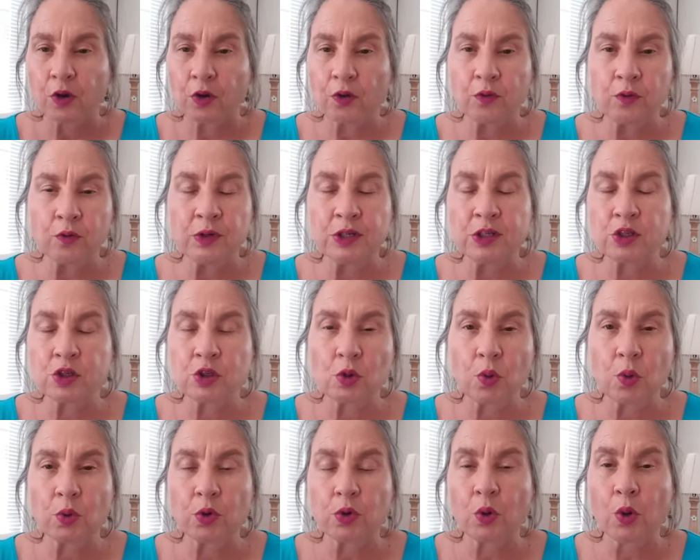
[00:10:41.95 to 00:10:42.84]

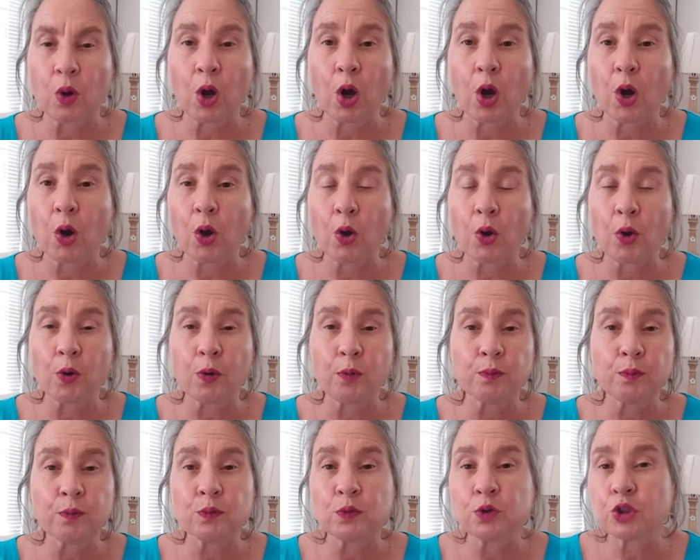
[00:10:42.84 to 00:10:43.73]
restore your
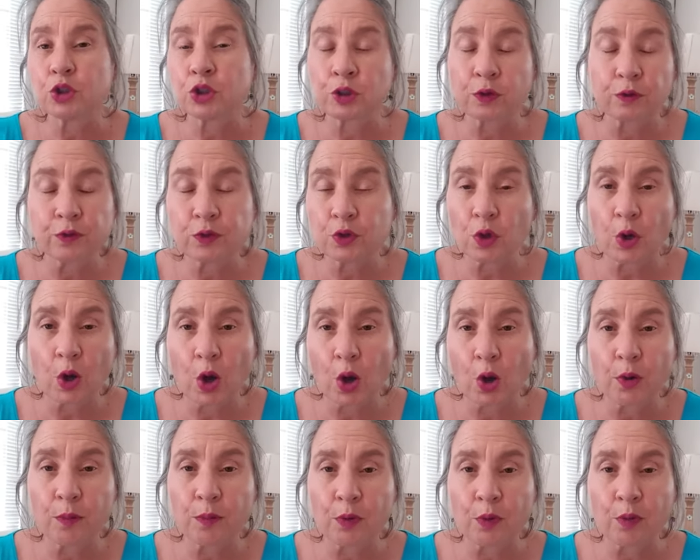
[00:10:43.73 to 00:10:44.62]
home, shift your
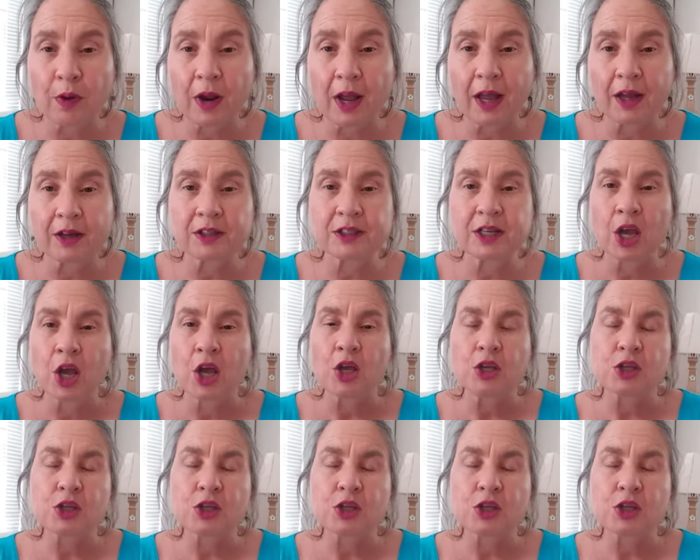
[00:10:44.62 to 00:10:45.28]
home around?